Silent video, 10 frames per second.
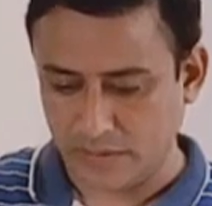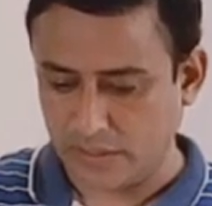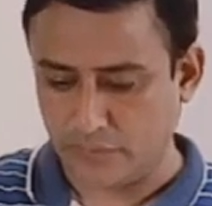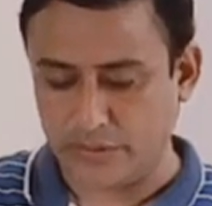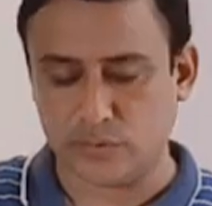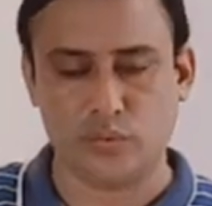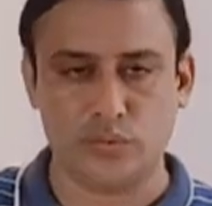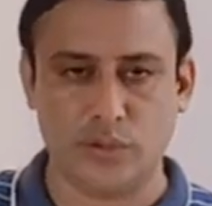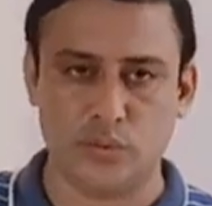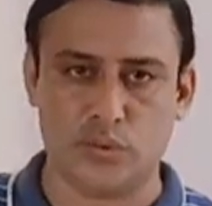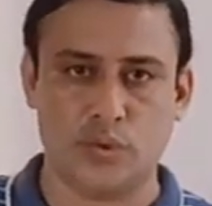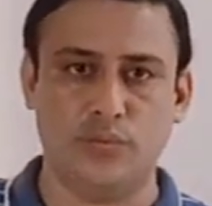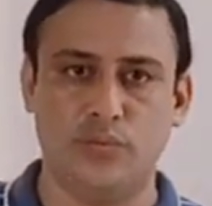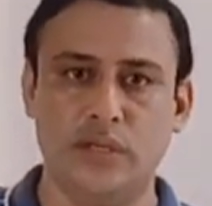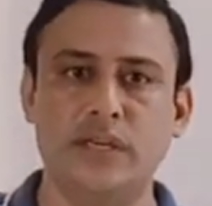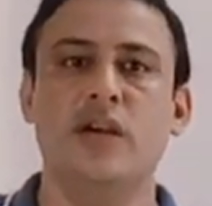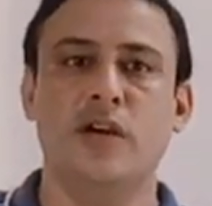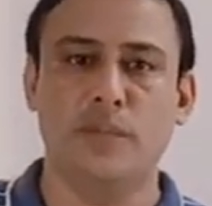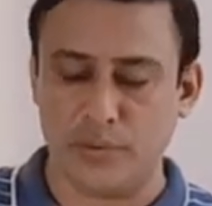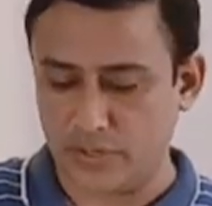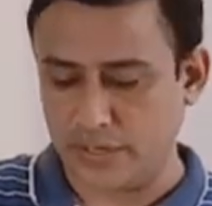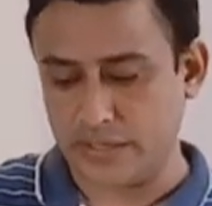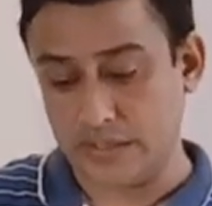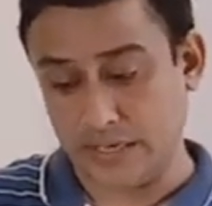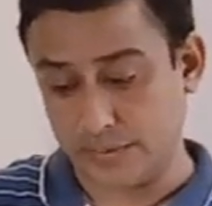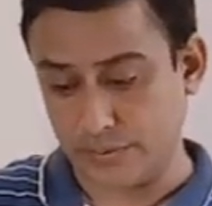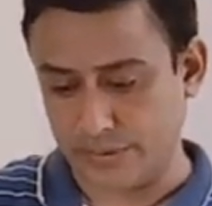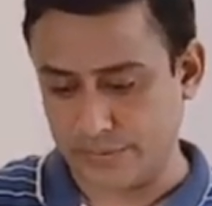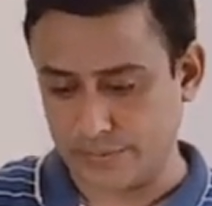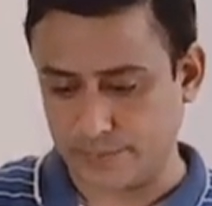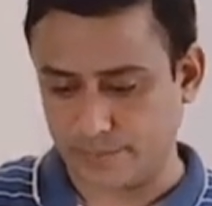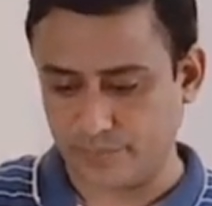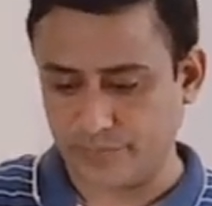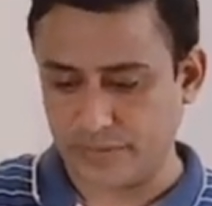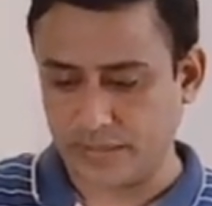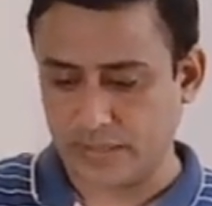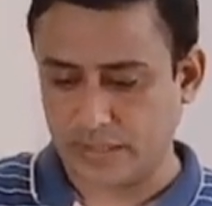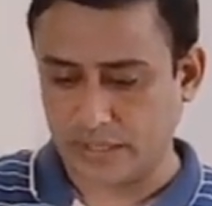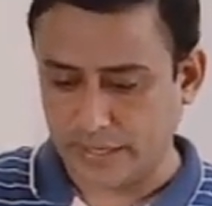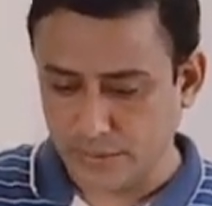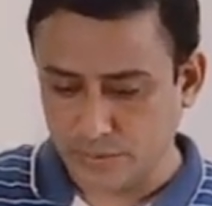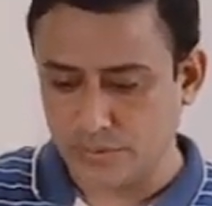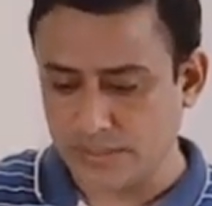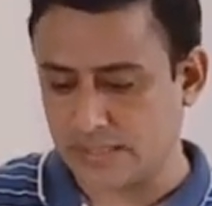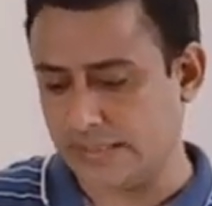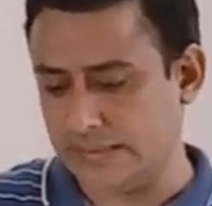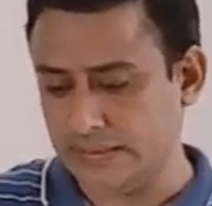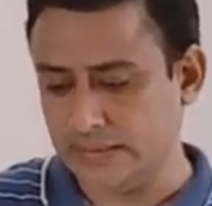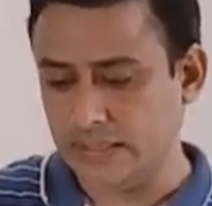conveyed through the use of word political dissonance and to this end